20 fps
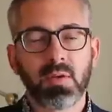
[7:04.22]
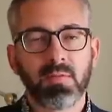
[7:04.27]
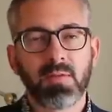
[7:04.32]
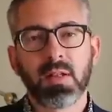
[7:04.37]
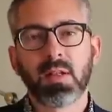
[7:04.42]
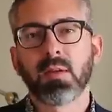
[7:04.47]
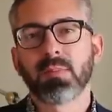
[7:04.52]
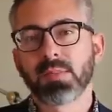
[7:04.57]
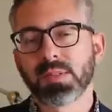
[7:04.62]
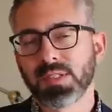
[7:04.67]

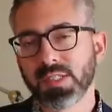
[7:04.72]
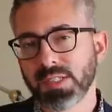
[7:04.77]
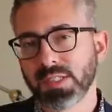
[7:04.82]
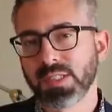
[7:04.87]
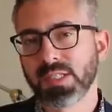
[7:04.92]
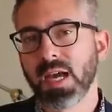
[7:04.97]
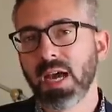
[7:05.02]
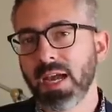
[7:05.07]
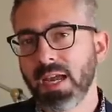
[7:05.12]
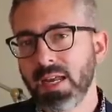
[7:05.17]
developed
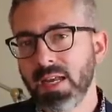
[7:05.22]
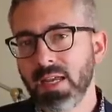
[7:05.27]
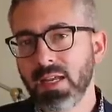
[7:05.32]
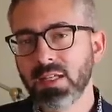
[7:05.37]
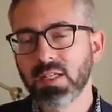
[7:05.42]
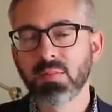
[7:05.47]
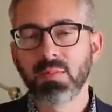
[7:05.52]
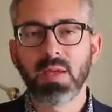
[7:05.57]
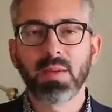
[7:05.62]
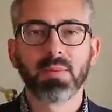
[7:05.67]
society
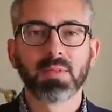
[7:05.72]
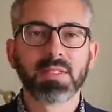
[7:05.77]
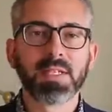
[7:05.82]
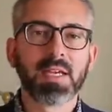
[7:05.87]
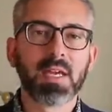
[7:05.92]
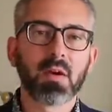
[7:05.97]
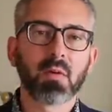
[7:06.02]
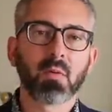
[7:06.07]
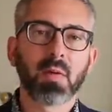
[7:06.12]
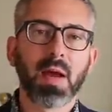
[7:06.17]
to be able to
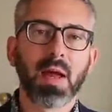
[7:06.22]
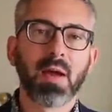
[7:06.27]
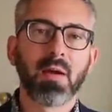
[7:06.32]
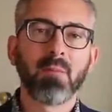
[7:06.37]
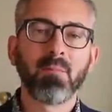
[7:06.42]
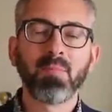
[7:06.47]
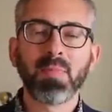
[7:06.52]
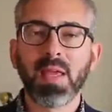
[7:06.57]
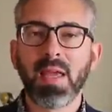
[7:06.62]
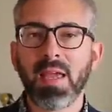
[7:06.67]
get
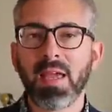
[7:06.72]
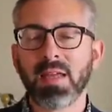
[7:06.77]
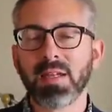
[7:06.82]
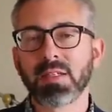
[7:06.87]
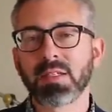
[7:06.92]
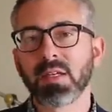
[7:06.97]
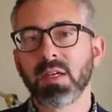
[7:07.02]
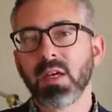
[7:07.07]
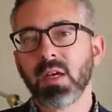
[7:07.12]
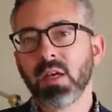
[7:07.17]
around
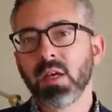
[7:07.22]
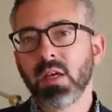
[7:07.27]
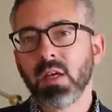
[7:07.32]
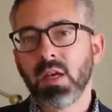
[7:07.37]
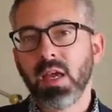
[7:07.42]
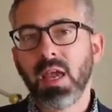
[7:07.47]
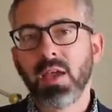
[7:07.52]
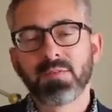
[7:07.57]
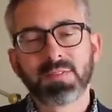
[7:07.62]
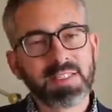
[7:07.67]
and
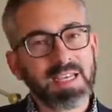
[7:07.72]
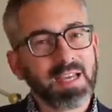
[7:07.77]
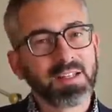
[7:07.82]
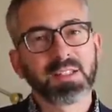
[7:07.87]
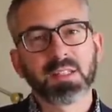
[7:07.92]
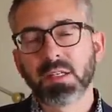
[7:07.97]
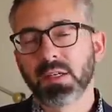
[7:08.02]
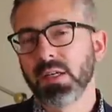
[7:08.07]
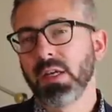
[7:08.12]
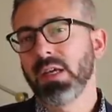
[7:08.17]
if
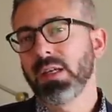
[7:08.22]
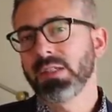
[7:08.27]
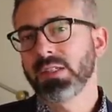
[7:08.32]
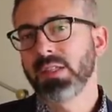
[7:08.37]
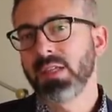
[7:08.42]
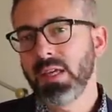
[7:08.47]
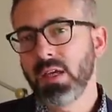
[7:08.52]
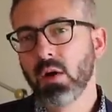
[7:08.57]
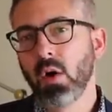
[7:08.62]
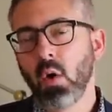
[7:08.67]
Tesla is
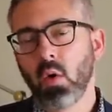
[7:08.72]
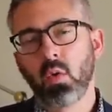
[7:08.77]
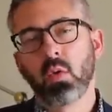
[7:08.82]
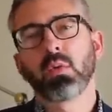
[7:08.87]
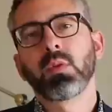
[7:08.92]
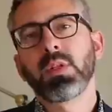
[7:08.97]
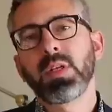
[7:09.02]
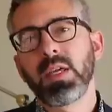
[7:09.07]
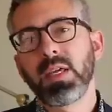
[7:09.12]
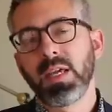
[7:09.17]
the
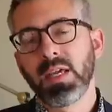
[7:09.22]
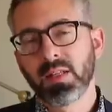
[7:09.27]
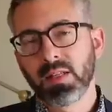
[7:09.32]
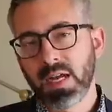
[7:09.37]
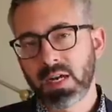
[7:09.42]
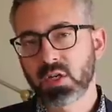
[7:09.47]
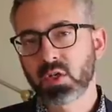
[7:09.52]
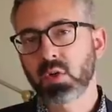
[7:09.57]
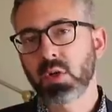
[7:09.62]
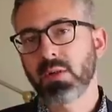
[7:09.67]
only
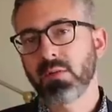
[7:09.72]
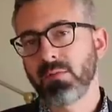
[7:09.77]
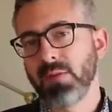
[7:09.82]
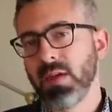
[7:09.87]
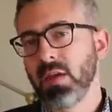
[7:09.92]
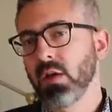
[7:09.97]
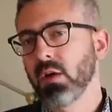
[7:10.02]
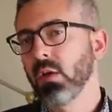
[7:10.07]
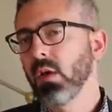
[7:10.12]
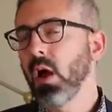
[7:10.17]
electric
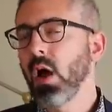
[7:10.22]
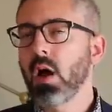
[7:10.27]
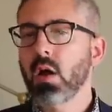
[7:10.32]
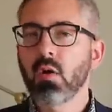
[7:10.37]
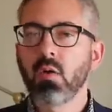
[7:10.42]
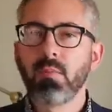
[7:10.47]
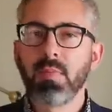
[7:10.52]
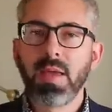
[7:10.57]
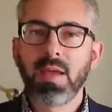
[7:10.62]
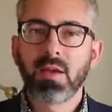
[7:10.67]
vehicle
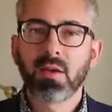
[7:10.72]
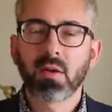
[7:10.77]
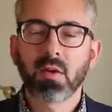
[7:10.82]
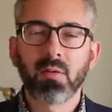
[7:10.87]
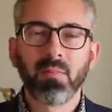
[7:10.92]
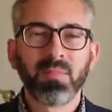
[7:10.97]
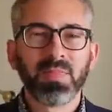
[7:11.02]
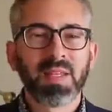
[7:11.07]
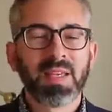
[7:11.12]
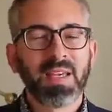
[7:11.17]

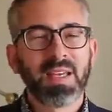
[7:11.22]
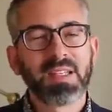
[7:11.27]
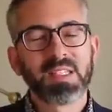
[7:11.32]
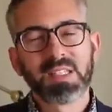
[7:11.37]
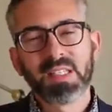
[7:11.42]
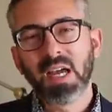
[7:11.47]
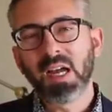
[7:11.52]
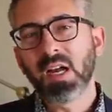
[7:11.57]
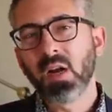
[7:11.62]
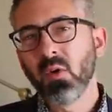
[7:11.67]
automaker,
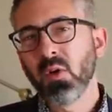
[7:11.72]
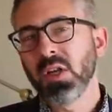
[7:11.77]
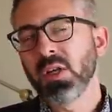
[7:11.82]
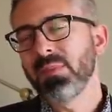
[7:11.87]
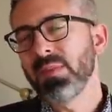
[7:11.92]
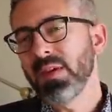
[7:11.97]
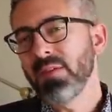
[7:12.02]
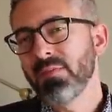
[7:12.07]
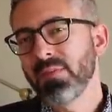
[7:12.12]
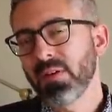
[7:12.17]
it's not going to
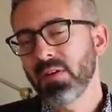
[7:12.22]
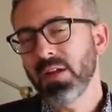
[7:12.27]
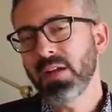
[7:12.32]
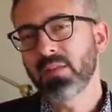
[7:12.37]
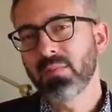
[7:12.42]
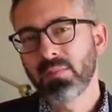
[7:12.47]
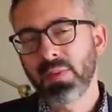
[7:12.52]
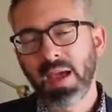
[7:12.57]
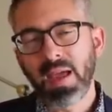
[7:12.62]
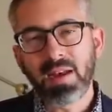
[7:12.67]
be very
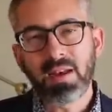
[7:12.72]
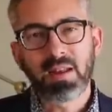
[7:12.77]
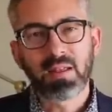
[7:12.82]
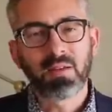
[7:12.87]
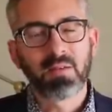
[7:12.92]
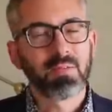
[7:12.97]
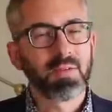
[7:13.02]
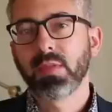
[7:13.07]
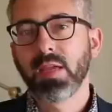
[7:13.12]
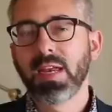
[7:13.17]

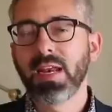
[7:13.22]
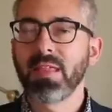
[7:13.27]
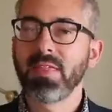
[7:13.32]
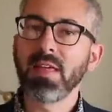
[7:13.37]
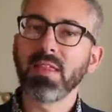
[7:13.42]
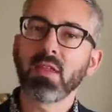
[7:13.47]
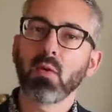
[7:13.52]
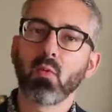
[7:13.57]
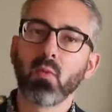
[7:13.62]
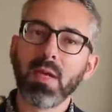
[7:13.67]
competitive. And I
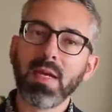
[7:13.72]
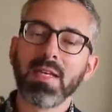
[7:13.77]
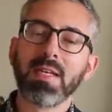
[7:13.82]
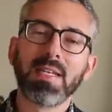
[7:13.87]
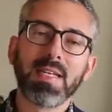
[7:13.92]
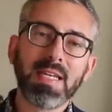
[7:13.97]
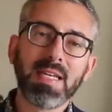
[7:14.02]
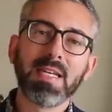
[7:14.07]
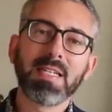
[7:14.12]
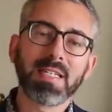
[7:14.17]
think that we
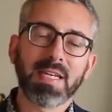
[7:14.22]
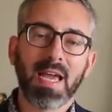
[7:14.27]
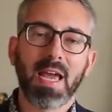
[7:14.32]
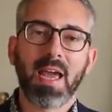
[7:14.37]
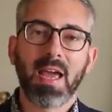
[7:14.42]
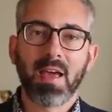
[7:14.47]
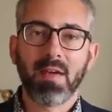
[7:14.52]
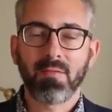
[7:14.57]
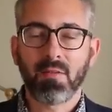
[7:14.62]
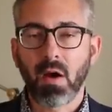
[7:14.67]
need to
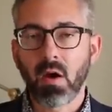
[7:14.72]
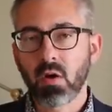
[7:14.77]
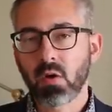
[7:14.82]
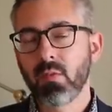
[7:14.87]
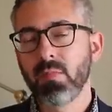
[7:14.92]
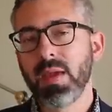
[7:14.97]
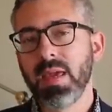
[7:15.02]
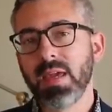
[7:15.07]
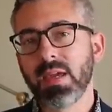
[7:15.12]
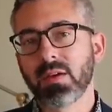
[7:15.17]
have
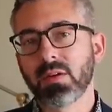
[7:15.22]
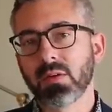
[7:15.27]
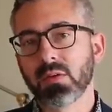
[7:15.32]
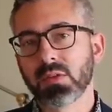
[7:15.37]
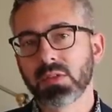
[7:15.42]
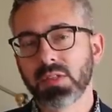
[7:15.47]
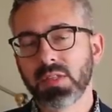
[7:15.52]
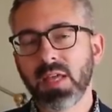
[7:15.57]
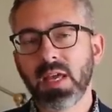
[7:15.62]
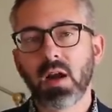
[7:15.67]

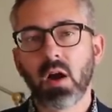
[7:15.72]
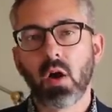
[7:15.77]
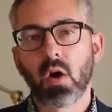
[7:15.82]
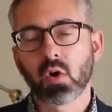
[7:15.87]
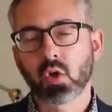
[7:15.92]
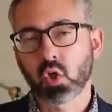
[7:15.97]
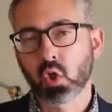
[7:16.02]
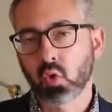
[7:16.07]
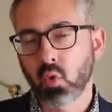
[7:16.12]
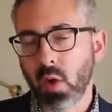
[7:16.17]
automakers that
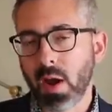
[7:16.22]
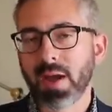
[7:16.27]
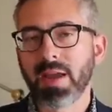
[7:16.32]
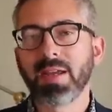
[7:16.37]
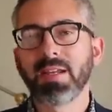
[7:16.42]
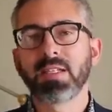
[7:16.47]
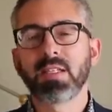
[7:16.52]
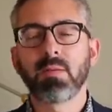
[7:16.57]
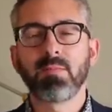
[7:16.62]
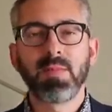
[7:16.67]
are
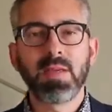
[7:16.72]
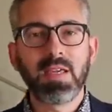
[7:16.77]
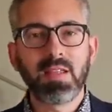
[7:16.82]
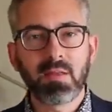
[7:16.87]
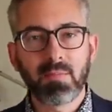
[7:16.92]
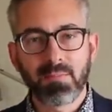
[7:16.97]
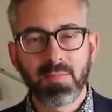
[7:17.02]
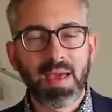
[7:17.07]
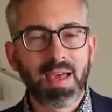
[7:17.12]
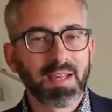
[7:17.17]
trying to be
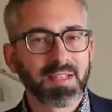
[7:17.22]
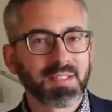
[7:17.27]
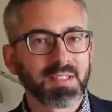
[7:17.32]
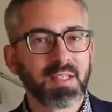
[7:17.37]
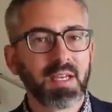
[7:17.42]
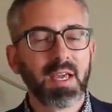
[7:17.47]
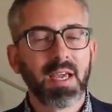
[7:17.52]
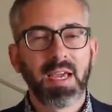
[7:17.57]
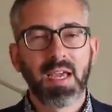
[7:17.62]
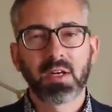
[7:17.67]
the
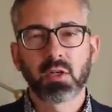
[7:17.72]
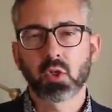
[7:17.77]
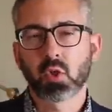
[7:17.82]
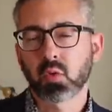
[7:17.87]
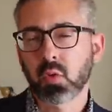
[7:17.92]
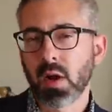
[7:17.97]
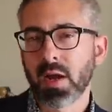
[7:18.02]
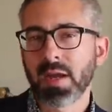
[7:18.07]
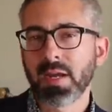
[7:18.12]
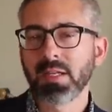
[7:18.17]
best and
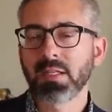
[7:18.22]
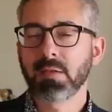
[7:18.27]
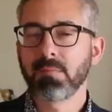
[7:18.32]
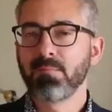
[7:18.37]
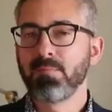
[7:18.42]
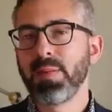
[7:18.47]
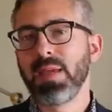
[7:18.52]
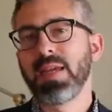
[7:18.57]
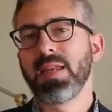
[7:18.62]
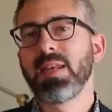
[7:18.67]
trying to
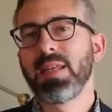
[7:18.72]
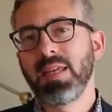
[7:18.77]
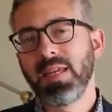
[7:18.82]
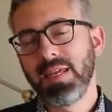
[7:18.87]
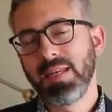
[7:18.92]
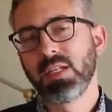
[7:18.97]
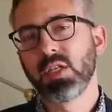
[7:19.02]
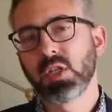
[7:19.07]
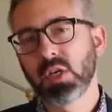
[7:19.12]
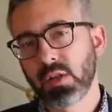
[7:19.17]
beat
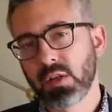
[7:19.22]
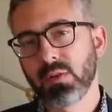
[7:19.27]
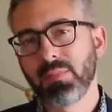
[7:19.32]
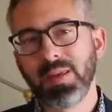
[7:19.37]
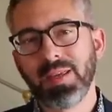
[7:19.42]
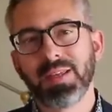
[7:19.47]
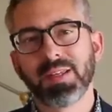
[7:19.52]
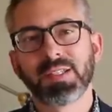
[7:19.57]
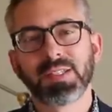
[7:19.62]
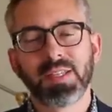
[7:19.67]
each other
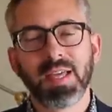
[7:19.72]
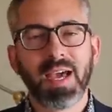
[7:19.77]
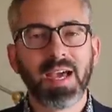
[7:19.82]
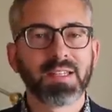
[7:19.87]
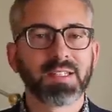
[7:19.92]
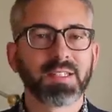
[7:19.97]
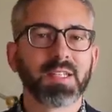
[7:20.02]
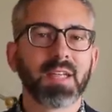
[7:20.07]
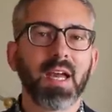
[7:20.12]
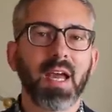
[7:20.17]
because
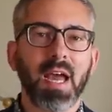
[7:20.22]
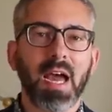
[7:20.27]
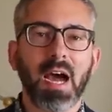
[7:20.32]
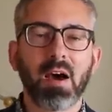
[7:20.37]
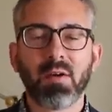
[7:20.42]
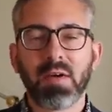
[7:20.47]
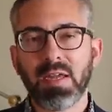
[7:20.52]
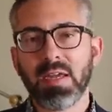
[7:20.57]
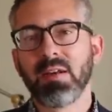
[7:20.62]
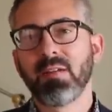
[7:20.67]
that's
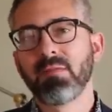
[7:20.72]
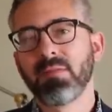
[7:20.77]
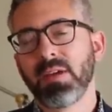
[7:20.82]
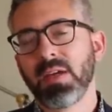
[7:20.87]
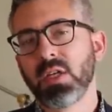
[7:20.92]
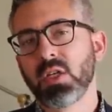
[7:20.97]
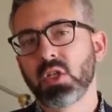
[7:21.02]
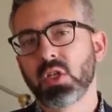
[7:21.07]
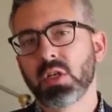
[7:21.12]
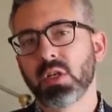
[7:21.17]
how
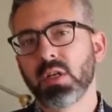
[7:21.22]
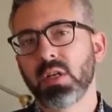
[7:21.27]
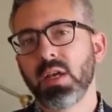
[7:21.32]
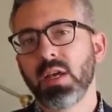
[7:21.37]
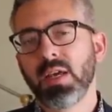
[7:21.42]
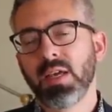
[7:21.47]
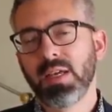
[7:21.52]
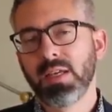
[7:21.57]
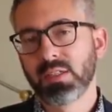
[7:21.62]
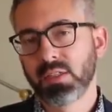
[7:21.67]
innovation
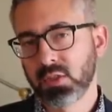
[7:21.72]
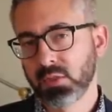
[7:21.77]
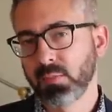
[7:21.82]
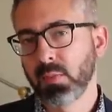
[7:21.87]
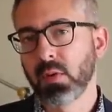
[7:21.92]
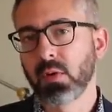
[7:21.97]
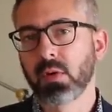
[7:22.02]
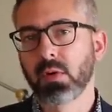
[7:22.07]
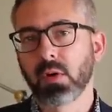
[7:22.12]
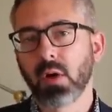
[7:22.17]
is
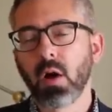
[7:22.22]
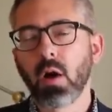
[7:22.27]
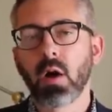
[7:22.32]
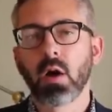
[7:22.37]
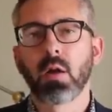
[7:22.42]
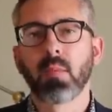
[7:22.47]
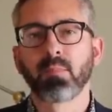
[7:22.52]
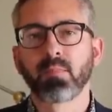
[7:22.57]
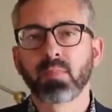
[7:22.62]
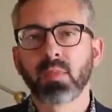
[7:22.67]
spurred
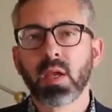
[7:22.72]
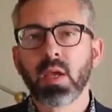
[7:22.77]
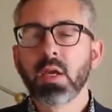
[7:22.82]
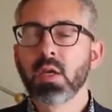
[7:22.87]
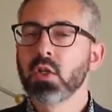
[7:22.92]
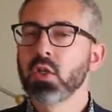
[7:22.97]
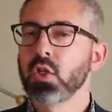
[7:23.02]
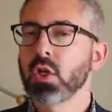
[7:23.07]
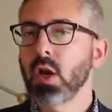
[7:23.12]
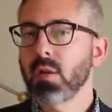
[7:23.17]
on.
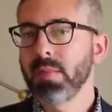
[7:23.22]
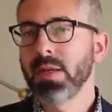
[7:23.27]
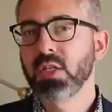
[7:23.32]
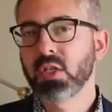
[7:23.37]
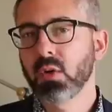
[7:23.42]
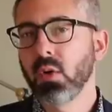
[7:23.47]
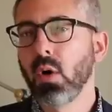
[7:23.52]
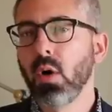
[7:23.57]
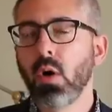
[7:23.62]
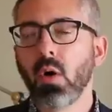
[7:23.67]
Sean
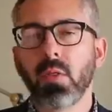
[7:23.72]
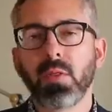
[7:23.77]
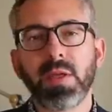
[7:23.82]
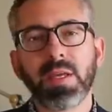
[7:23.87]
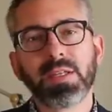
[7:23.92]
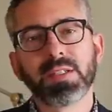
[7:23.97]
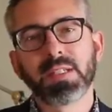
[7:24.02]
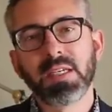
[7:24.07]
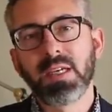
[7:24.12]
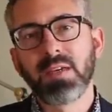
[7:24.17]
Mitchell, All
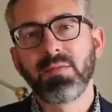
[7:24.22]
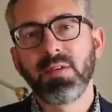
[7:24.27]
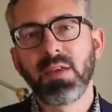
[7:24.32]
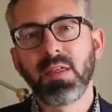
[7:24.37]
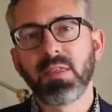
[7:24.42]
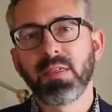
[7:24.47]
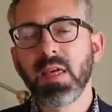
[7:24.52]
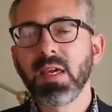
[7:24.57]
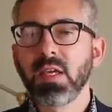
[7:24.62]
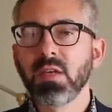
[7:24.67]
Things
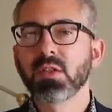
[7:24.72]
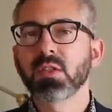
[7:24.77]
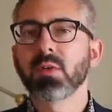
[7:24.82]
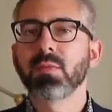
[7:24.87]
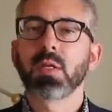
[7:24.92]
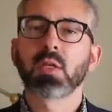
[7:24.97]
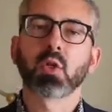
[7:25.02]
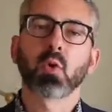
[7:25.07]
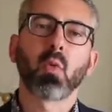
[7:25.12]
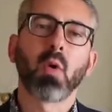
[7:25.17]
EV, thank you so
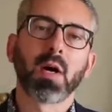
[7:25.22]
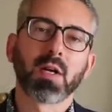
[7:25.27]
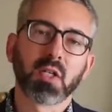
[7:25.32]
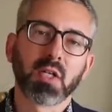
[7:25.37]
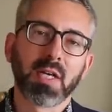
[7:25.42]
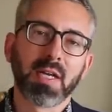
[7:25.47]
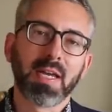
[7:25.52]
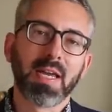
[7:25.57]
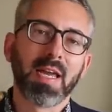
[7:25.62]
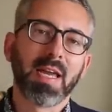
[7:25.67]
much for
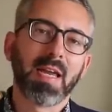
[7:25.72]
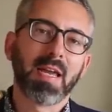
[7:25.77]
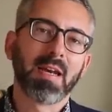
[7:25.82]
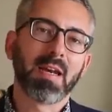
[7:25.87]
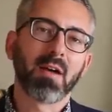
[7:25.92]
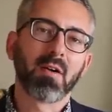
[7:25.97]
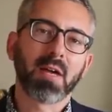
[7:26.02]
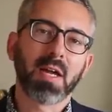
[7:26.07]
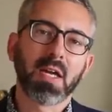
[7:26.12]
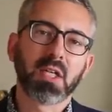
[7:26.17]
watching, and
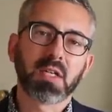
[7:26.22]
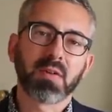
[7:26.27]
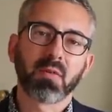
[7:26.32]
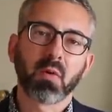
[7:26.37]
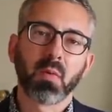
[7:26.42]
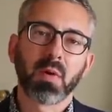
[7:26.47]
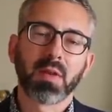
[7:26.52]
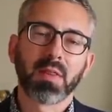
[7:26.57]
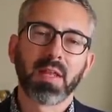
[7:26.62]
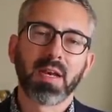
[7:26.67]
I'll catch
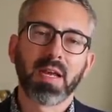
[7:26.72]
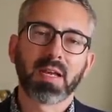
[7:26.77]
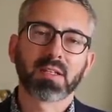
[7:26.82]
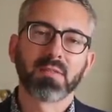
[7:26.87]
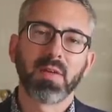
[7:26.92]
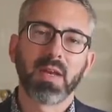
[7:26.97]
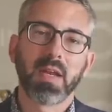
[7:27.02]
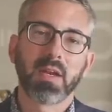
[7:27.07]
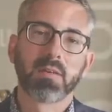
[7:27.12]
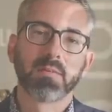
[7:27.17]
everyone on the next
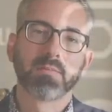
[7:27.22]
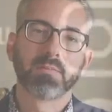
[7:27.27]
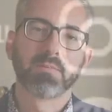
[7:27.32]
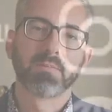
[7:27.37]
video.